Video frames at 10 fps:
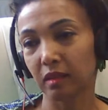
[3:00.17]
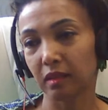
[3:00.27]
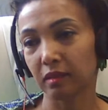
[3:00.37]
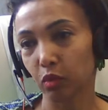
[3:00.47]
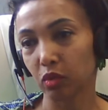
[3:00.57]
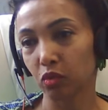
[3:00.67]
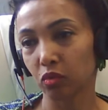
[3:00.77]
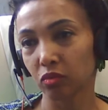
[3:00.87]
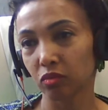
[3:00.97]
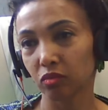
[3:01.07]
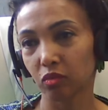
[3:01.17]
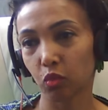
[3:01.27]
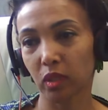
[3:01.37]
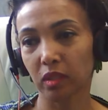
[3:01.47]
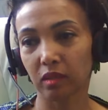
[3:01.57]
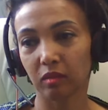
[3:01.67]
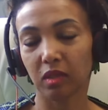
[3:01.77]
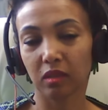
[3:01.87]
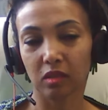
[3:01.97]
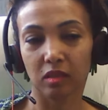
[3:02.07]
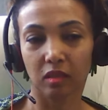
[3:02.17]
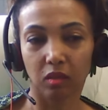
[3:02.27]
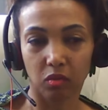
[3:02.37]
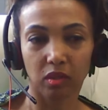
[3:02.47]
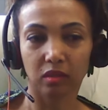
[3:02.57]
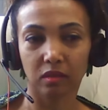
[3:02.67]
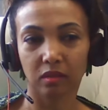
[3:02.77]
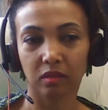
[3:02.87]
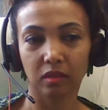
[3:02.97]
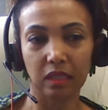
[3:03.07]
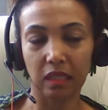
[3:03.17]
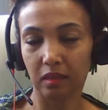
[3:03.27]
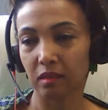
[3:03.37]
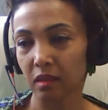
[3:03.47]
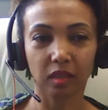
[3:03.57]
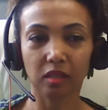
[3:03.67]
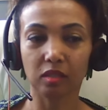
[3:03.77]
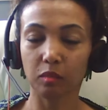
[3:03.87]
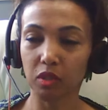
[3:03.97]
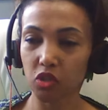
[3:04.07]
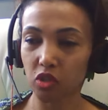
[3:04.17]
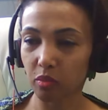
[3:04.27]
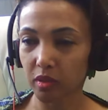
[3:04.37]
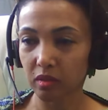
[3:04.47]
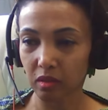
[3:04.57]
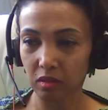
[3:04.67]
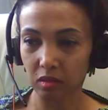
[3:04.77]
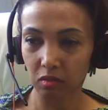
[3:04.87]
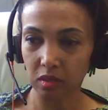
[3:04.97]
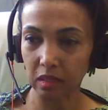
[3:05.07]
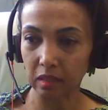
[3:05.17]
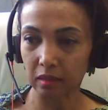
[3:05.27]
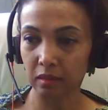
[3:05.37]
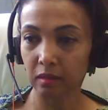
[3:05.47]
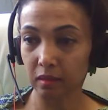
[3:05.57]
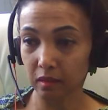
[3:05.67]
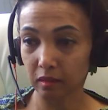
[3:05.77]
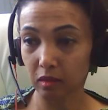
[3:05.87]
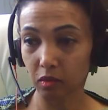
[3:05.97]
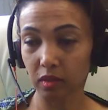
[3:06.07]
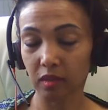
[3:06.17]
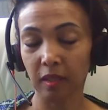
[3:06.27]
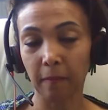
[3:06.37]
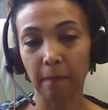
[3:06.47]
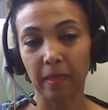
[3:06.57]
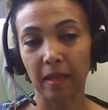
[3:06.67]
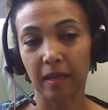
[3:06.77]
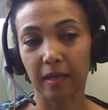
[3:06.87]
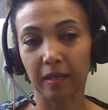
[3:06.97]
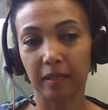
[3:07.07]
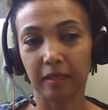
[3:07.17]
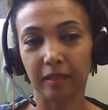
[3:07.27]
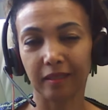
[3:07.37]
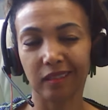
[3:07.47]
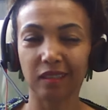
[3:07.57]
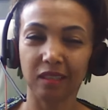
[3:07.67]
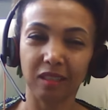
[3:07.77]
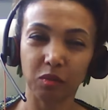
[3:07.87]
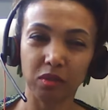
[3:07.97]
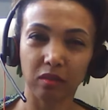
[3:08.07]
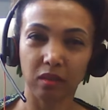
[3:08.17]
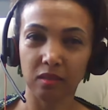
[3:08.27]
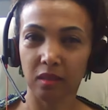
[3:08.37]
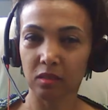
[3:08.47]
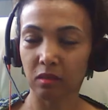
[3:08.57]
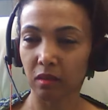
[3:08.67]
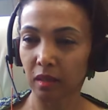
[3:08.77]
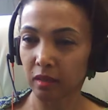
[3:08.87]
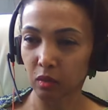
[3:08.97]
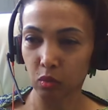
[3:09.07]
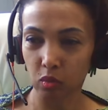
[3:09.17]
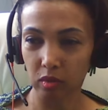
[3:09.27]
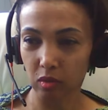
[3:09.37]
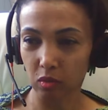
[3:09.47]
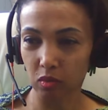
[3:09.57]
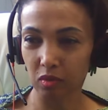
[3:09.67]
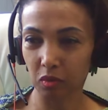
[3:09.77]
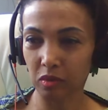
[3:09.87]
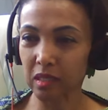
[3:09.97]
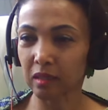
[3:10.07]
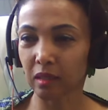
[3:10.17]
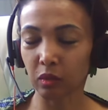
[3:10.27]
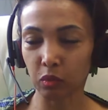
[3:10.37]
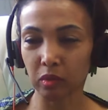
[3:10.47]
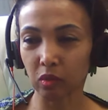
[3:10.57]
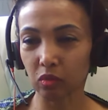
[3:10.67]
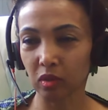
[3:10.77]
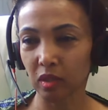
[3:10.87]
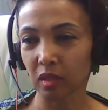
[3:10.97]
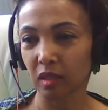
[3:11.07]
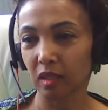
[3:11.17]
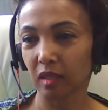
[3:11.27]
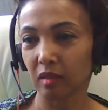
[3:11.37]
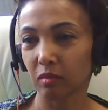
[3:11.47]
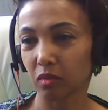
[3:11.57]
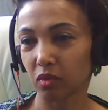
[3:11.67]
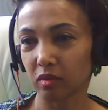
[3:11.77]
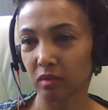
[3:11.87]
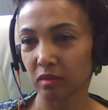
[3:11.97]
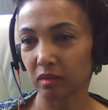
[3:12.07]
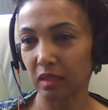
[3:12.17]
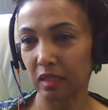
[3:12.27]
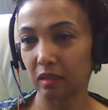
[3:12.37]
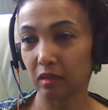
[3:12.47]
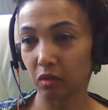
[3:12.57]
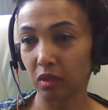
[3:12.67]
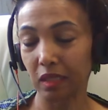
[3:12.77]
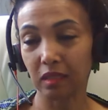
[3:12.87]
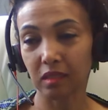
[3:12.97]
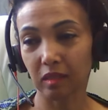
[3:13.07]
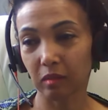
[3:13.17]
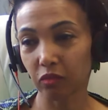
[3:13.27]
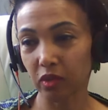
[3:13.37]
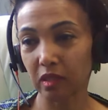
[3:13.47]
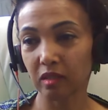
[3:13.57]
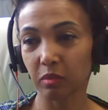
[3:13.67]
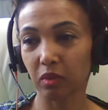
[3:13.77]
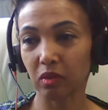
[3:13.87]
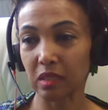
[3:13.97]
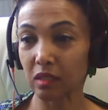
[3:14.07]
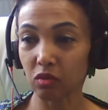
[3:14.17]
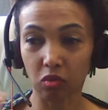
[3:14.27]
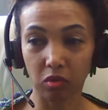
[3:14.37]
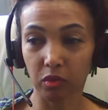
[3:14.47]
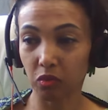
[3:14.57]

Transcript: that, we do what the immigration lawyer does. It's a bit cheaper to use a consultant than a lawyer. And without exaggerating, I think we know consultant will know more than a lawyer in some fields because that's all we